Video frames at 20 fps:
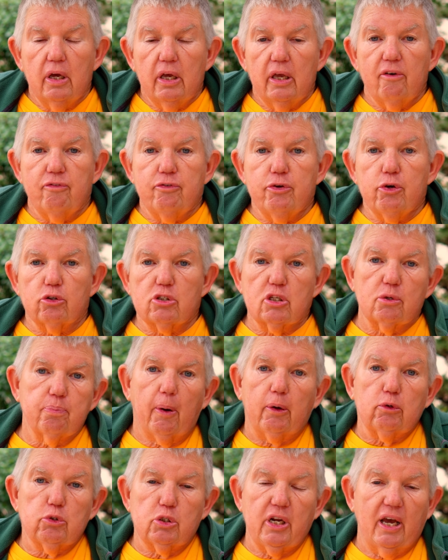if you're
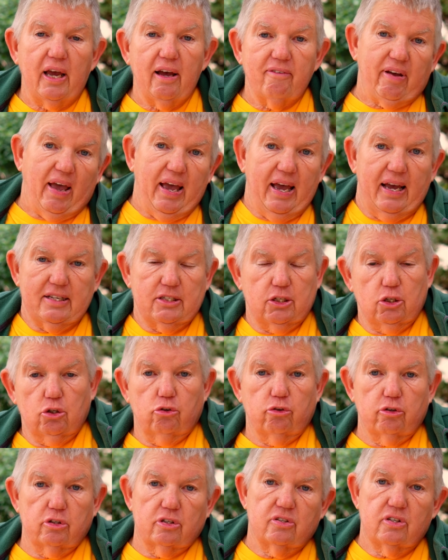supposed to have acid
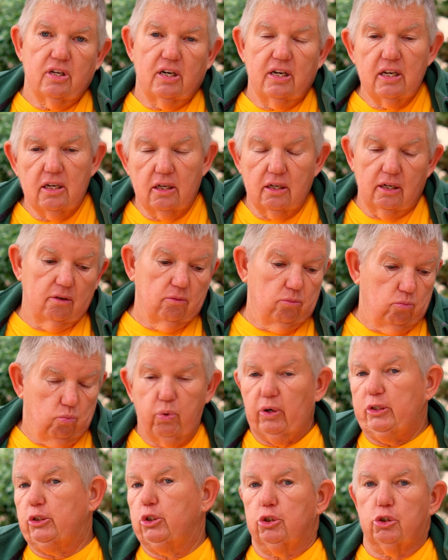or acidic and
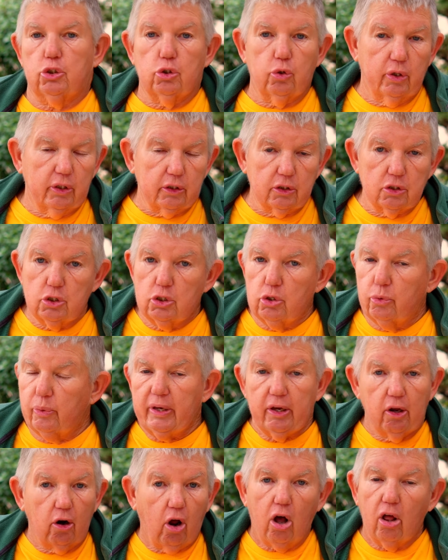what your soil is
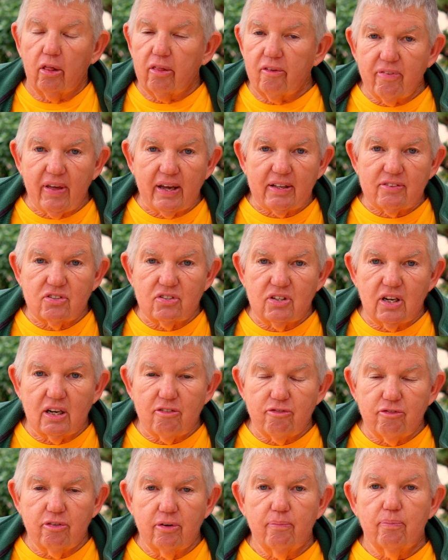doing and all of that
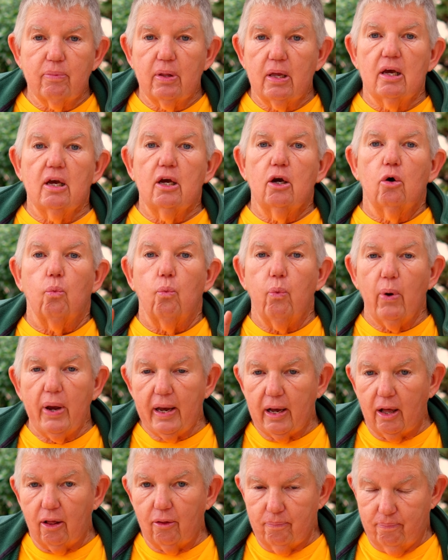stuff?
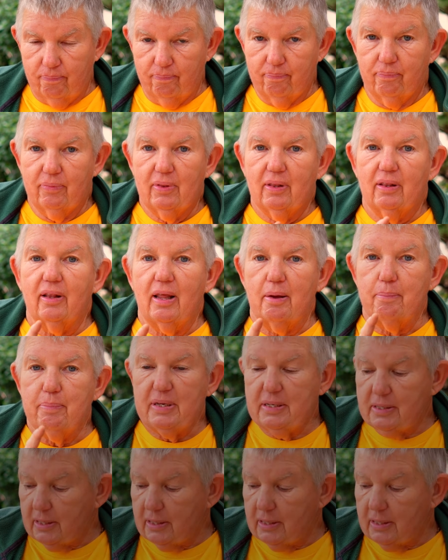Well, let me